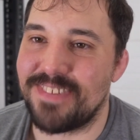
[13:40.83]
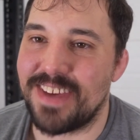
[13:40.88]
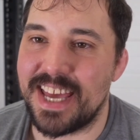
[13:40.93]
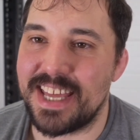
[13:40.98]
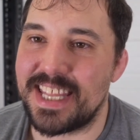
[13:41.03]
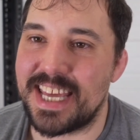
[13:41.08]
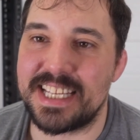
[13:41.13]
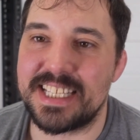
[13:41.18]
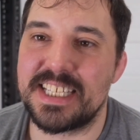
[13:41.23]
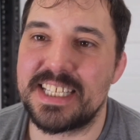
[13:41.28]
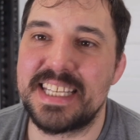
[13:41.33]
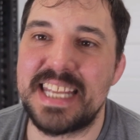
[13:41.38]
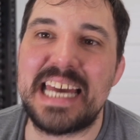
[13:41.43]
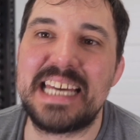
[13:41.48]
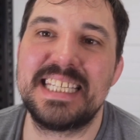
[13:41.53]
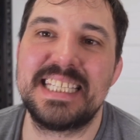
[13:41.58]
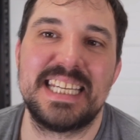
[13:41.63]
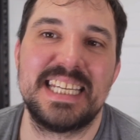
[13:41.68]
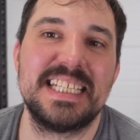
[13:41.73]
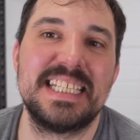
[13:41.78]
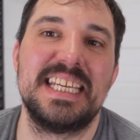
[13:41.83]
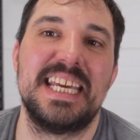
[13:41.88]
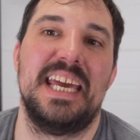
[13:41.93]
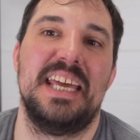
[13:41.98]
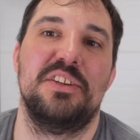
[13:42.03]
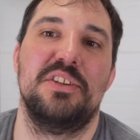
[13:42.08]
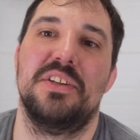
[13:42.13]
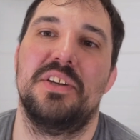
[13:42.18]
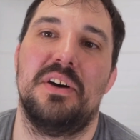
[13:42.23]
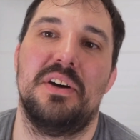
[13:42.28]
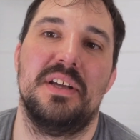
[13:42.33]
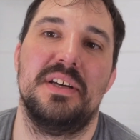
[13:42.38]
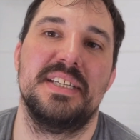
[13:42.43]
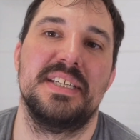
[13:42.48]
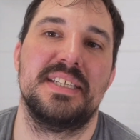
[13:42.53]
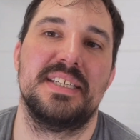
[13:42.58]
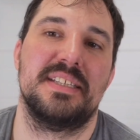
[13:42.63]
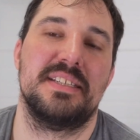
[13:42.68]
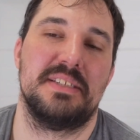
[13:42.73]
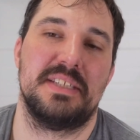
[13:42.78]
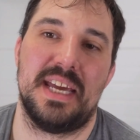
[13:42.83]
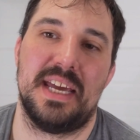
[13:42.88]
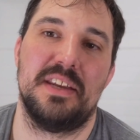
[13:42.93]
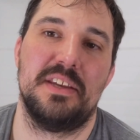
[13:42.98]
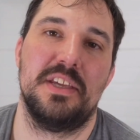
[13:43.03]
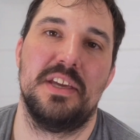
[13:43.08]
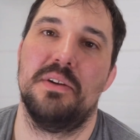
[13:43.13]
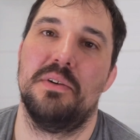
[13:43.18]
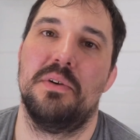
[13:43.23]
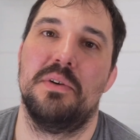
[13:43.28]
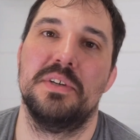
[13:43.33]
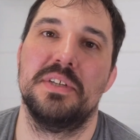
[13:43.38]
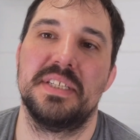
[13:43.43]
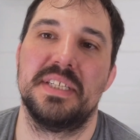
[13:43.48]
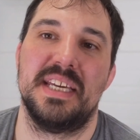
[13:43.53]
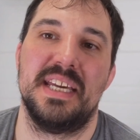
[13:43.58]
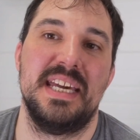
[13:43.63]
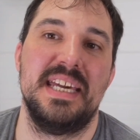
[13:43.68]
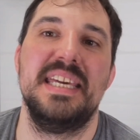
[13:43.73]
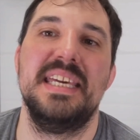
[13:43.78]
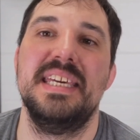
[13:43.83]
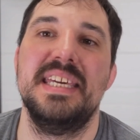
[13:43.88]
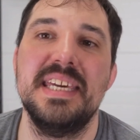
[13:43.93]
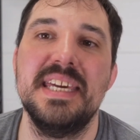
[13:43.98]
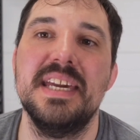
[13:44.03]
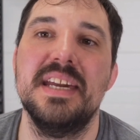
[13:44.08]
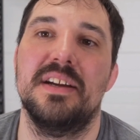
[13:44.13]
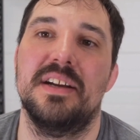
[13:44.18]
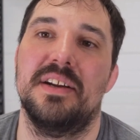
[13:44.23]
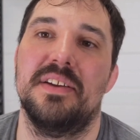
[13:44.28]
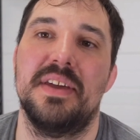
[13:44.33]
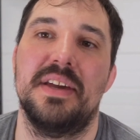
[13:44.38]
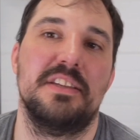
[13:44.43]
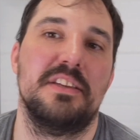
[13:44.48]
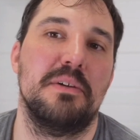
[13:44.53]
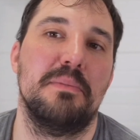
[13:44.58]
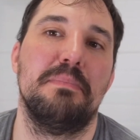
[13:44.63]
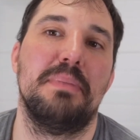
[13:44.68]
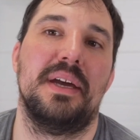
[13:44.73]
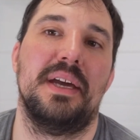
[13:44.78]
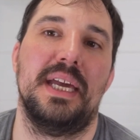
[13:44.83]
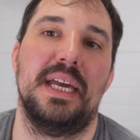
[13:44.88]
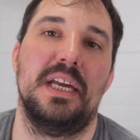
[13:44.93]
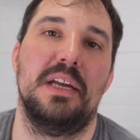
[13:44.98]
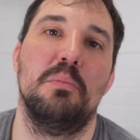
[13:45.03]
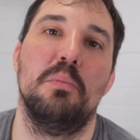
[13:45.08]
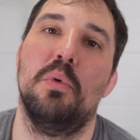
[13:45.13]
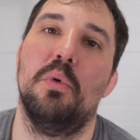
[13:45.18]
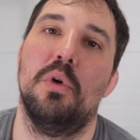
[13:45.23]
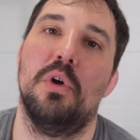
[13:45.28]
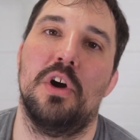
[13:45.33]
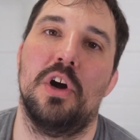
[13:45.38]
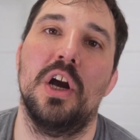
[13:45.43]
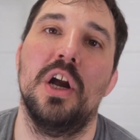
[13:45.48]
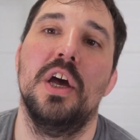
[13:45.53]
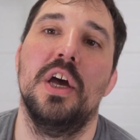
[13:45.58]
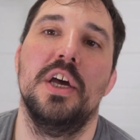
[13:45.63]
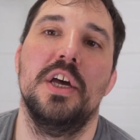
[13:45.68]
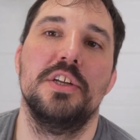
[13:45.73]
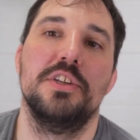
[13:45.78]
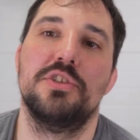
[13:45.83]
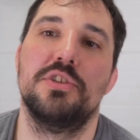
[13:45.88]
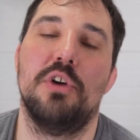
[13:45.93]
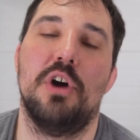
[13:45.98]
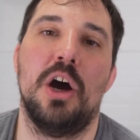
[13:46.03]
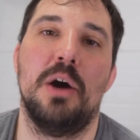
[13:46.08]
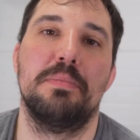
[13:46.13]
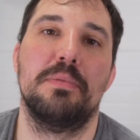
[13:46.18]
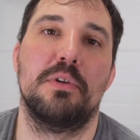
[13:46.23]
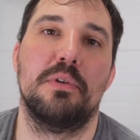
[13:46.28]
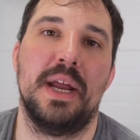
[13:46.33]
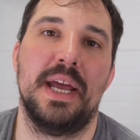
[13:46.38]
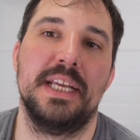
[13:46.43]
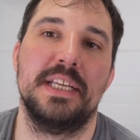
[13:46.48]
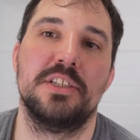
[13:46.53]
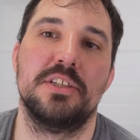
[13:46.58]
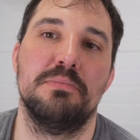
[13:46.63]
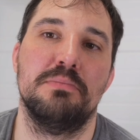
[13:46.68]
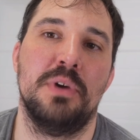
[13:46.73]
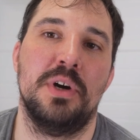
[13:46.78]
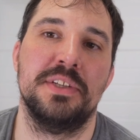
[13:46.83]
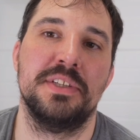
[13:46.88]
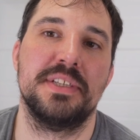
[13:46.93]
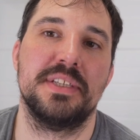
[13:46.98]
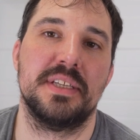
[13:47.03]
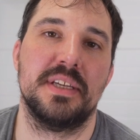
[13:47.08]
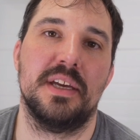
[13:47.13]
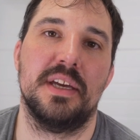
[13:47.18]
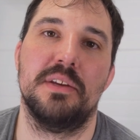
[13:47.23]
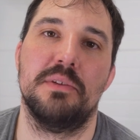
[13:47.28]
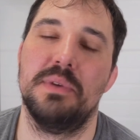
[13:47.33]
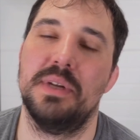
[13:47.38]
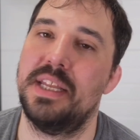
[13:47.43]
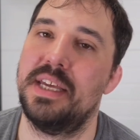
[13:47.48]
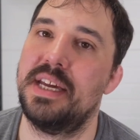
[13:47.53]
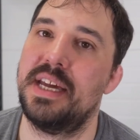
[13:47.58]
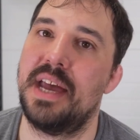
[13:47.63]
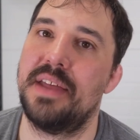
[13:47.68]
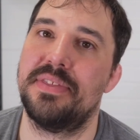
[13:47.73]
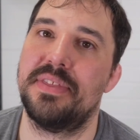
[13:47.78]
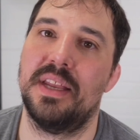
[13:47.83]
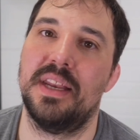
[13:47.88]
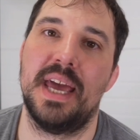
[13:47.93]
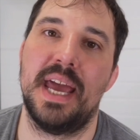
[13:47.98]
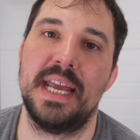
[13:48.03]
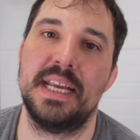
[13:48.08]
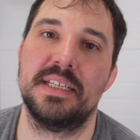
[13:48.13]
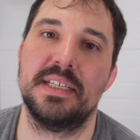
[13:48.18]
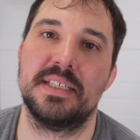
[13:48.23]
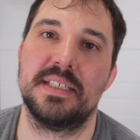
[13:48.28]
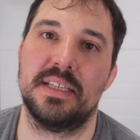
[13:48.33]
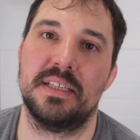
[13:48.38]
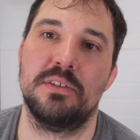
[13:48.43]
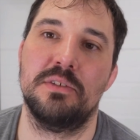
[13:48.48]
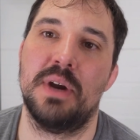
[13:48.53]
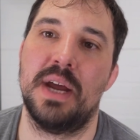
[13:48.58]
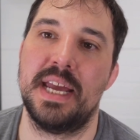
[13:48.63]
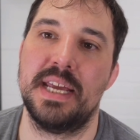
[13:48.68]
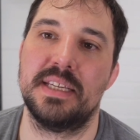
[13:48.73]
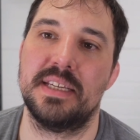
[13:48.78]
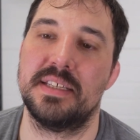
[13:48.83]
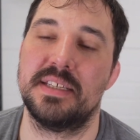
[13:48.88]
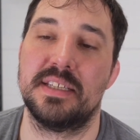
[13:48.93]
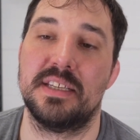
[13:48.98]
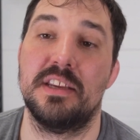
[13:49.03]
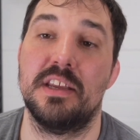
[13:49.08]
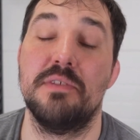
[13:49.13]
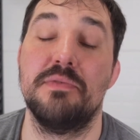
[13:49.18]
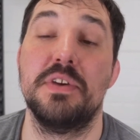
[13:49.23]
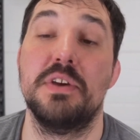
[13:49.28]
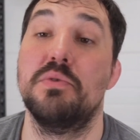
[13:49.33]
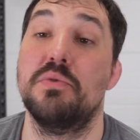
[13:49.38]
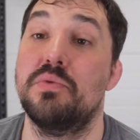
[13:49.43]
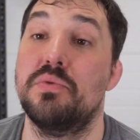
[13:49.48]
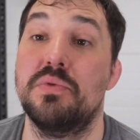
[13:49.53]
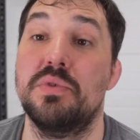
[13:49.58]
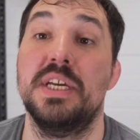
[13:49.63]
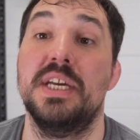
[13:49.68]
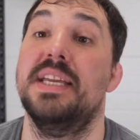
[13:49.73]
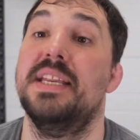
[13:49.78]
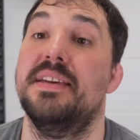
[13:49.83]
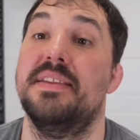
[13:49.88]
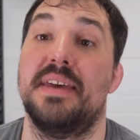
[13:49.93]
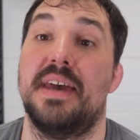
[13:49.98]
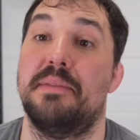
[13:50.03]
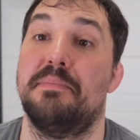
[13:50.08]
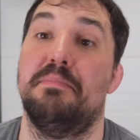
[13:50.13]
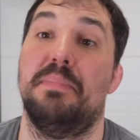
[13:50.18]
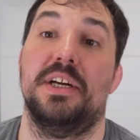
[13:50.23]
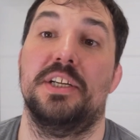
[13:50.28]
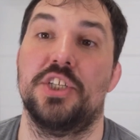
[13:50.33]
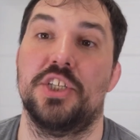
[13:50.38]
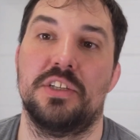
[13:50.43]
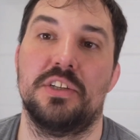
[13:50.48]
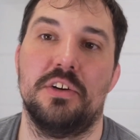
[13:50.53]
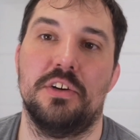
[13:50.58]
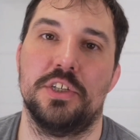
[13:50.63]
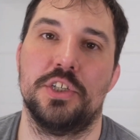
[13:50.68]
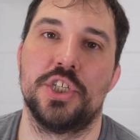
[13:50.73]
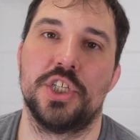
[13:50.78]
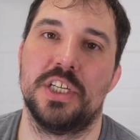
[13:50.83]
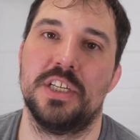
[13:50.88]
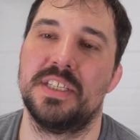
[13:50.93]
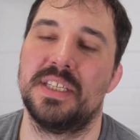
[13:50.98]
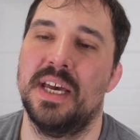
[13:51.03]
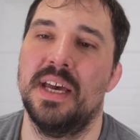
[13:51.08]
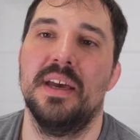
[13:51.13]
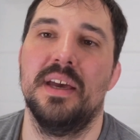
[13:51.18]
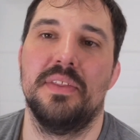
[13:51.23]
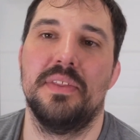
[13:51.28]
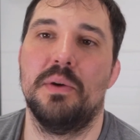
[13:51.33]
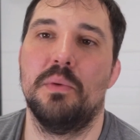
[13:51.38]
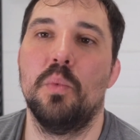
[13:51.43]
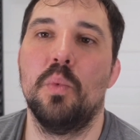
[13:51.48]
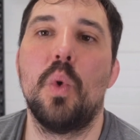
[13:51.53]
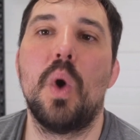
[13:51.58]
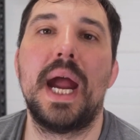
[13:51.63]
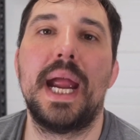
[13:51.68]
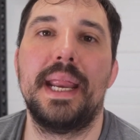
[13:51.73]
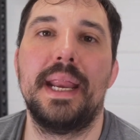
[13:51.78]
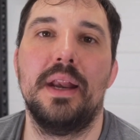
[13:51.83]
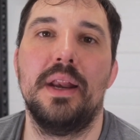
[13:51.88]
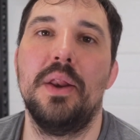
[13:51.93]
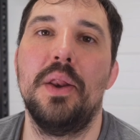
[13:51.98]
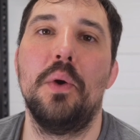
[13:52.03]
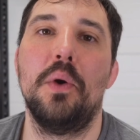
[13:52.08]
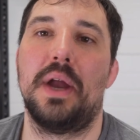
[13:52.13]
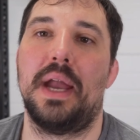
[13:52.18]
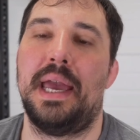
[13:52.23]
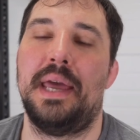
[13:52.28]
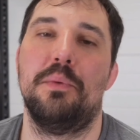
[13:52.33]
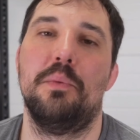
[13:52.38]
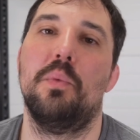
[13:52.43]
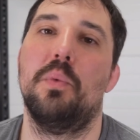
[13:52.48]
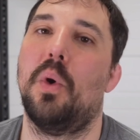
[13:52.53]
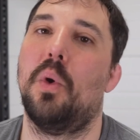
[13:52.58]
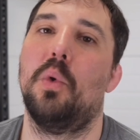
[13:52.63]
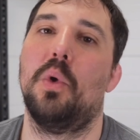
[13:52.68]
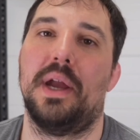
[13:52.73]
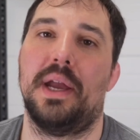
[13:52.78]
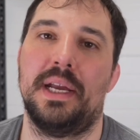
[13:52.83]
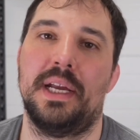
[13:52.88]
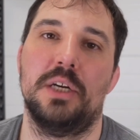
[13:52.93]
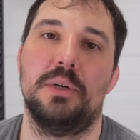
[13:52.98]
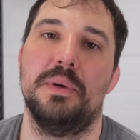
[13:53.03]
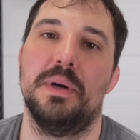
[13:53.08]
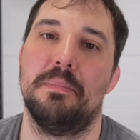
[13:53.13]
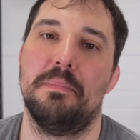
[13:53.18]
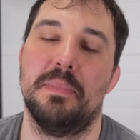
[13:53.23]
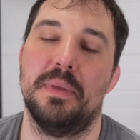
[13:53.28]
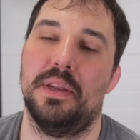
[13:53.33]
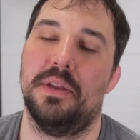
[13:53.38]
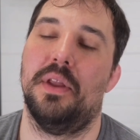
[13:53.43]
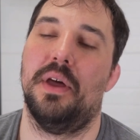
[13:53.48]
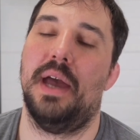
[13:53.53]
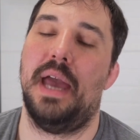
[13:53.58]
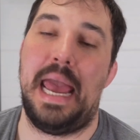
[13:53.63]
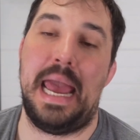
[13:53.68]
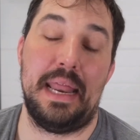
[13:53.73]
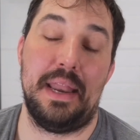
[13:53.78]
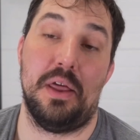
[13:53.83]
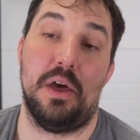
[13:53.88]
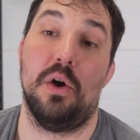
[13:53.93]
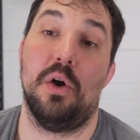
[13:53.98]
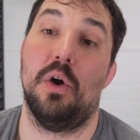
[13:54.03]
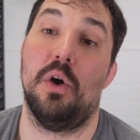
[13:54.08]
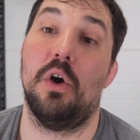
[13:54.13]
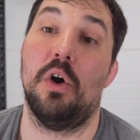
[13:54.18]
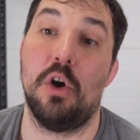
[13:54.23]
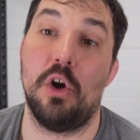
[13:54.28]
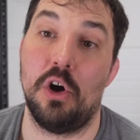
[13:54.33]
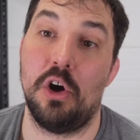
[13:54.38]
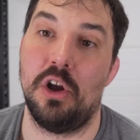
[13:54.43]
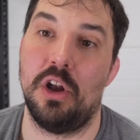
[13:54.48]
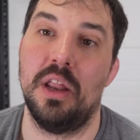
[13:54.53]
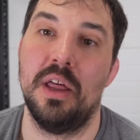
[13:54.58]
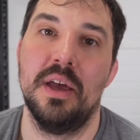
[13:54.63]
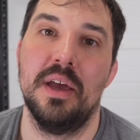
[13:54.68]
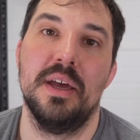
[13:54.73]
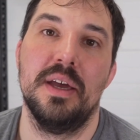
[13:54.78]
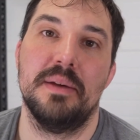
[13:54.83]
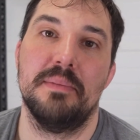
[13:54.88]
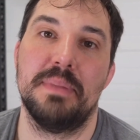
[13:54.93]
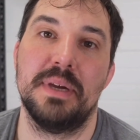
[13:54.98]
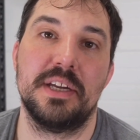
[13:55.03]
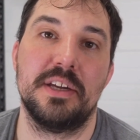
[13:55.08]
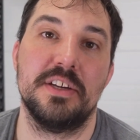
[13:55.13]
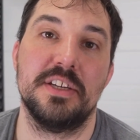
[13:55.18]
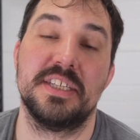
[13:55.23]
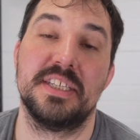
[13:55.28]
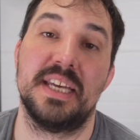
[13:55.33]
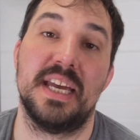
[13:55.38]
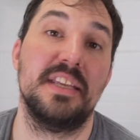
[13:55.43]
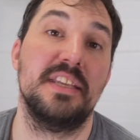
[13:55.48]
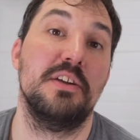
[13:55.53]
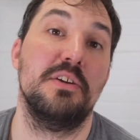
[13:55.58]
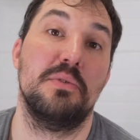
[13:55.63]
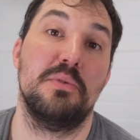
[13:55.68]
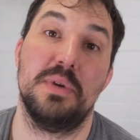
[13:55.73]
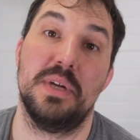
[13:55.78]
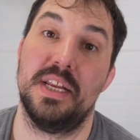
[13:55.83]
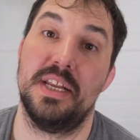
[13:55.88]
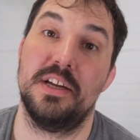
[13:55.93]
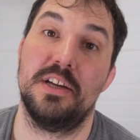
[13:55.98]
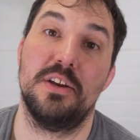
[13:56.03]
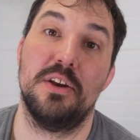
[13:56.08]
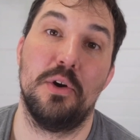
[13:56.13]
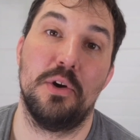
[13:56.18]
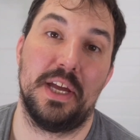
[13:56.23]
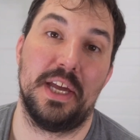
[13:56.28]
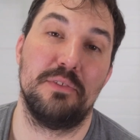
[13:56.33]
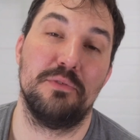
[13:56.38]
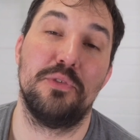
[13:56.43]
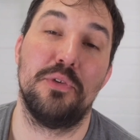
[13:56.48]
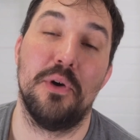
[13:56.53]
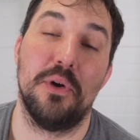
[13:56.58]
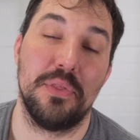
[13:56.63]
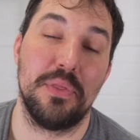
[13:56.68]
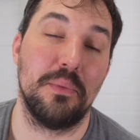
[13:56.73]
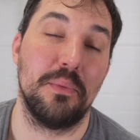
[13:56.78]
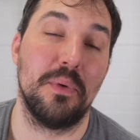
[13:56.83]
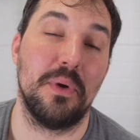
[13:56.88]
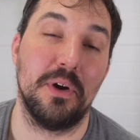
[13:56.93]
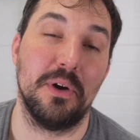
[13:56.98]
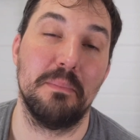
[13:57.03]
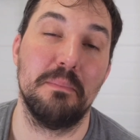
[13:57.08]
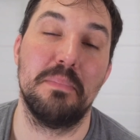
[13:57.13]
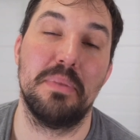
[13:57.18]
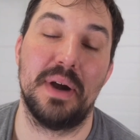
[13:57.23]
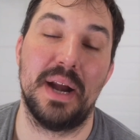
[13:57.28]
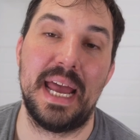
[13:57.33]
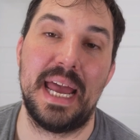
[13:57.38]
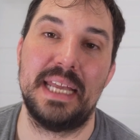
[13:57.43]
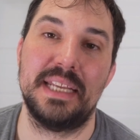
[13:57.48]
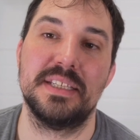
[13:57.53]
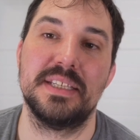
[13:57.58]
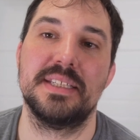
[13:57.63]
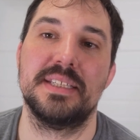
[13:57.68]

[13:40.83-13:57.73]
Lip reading: That's less than $10, €10 a year that you're paying more to upgrade to Monster and really get the latest and greatest. And if you're really that budget conscious, then why look at Rogue equipment at all? Because then you're really looking for the wrong brand.